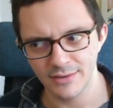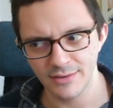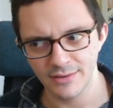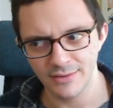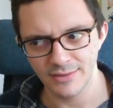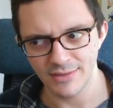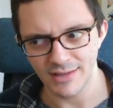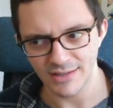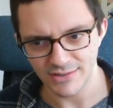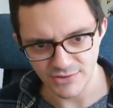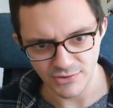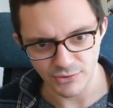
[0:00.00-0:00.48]

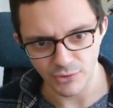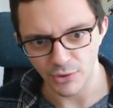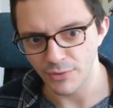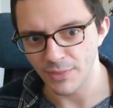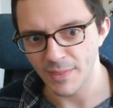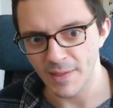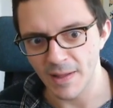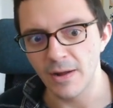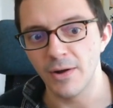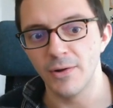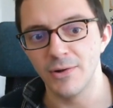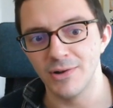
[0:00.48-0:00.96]
that's not
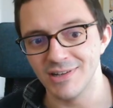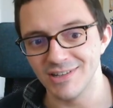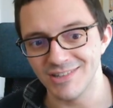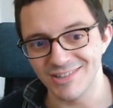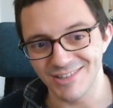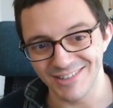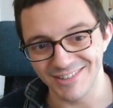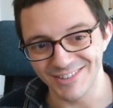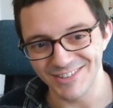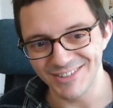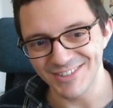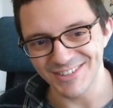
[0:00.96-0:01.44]
the only
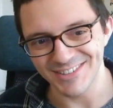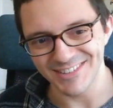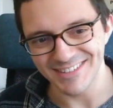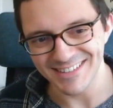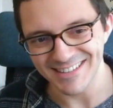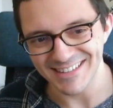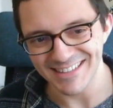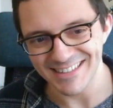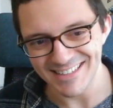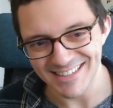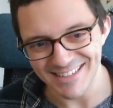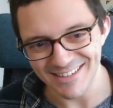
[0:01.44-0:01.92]
solution
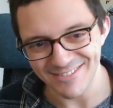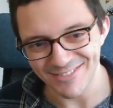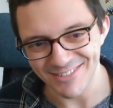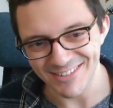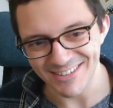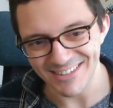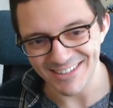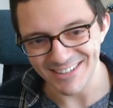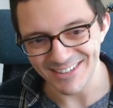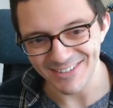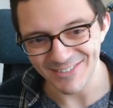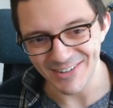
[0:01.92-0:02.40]
to this
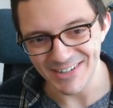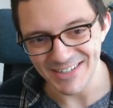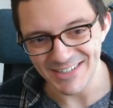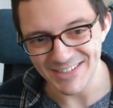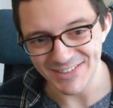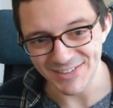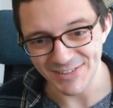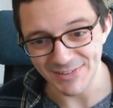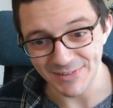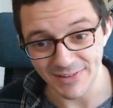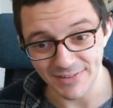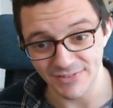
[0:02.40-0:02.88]
differential
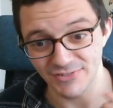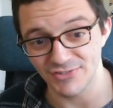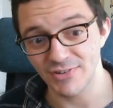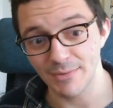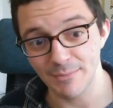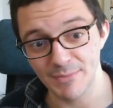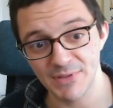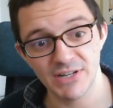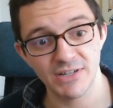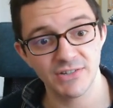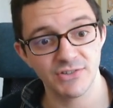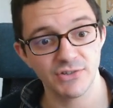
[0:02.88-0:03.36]
equation, and
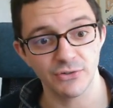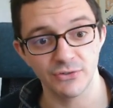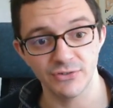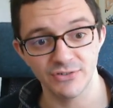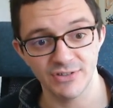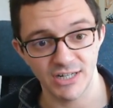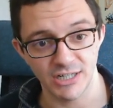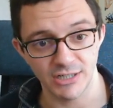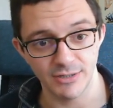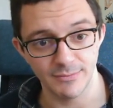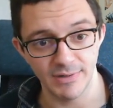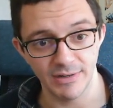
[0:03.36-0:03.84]
something has gone
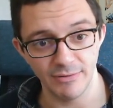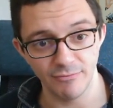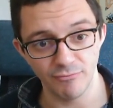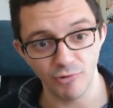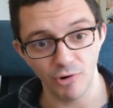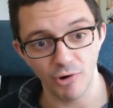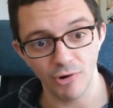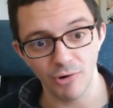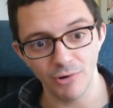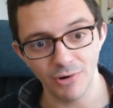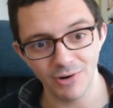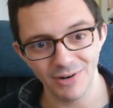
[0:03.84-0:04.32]
terribly
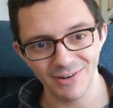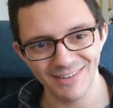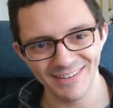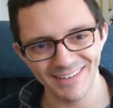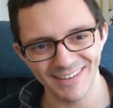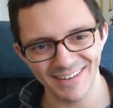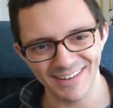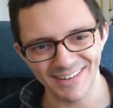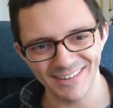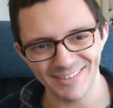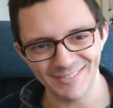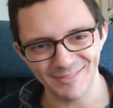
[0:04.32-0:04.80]
wrong.
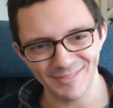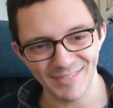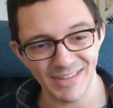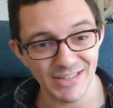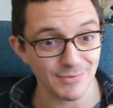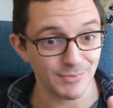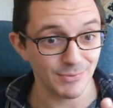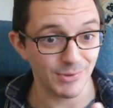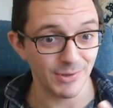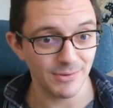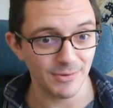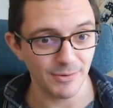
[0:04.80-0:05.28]

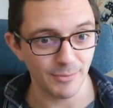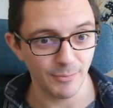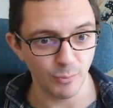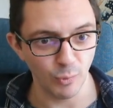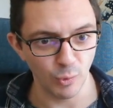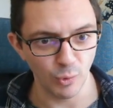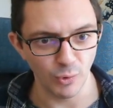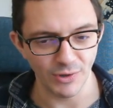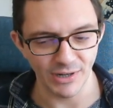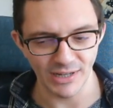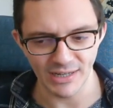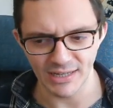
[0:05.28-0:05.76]
That's what the
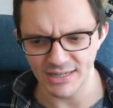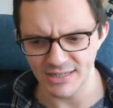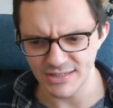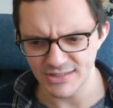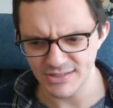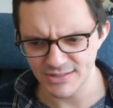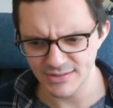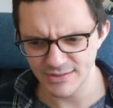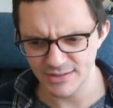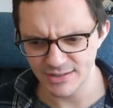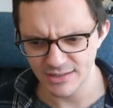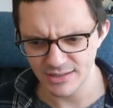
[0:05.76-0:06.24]
warning
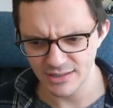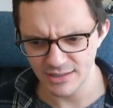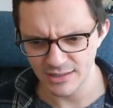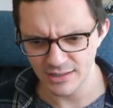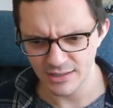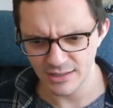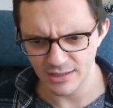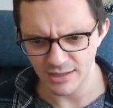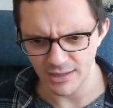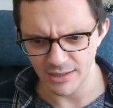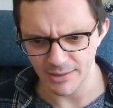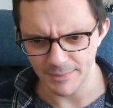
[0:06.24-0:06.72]
is.
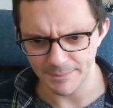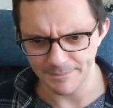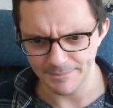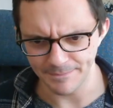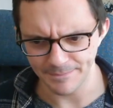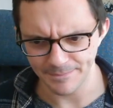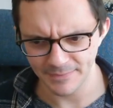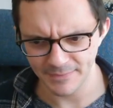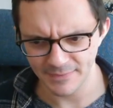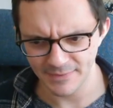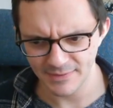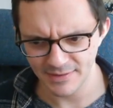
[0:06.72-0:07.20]

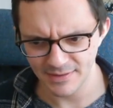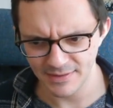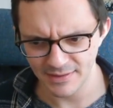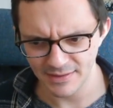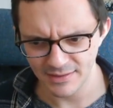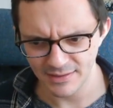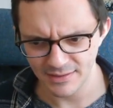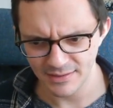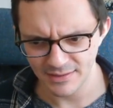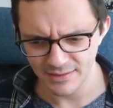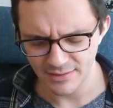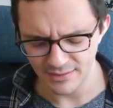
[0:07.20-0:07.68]

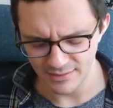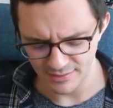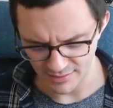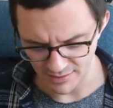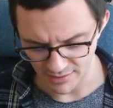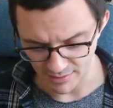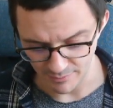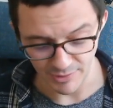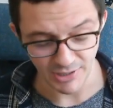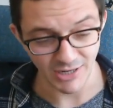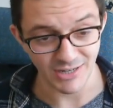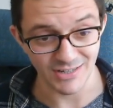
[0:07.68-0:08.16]

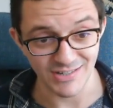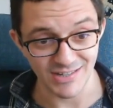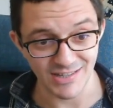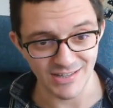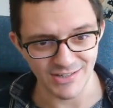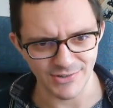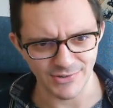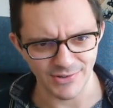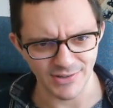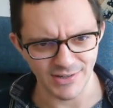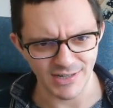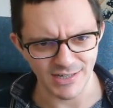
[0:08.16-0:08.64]
We're going to see
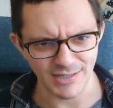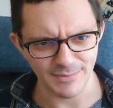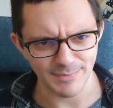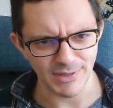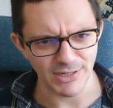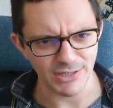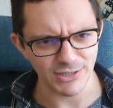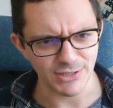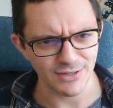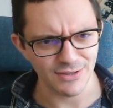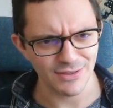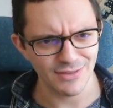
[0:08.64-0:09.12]
this on the next
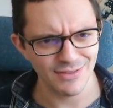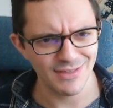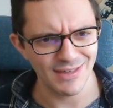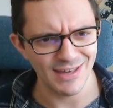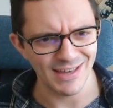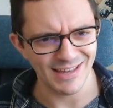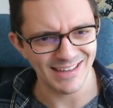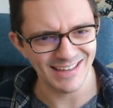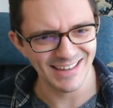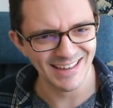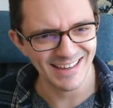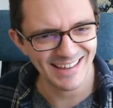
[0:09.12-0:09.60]
page, I
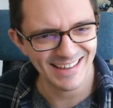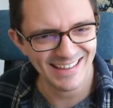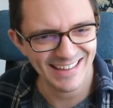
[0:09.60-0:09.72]
think.